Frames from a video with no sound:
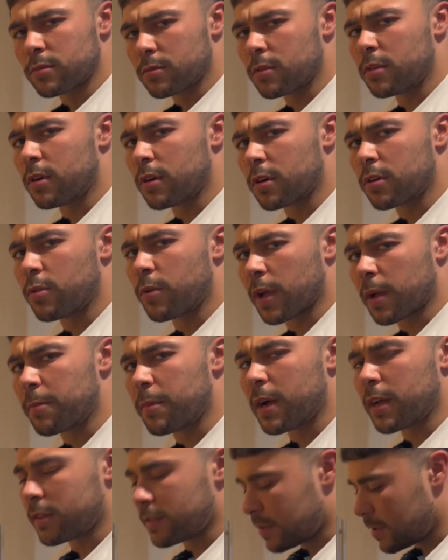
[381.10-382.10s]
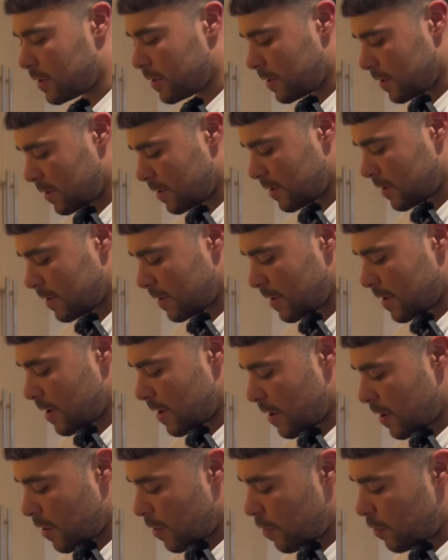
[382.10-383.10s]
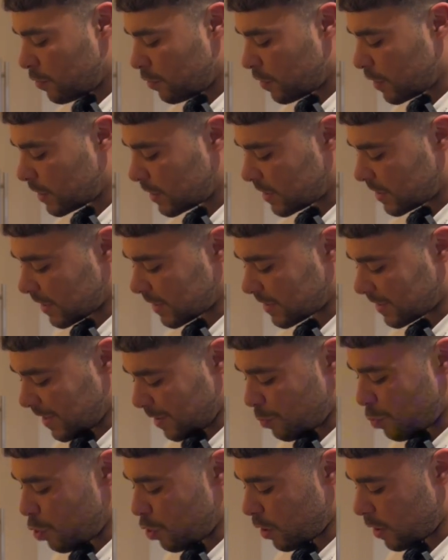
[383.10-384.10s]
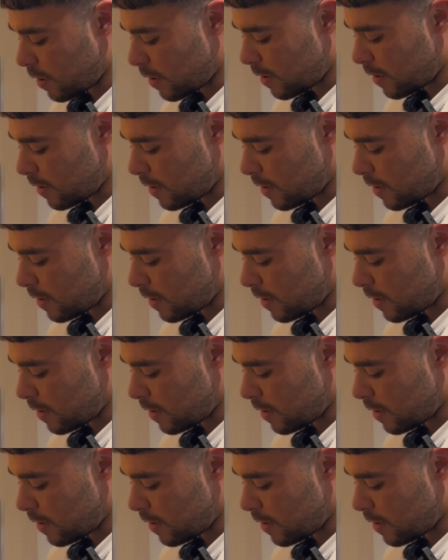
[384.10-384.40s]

Oh, quick maths. 161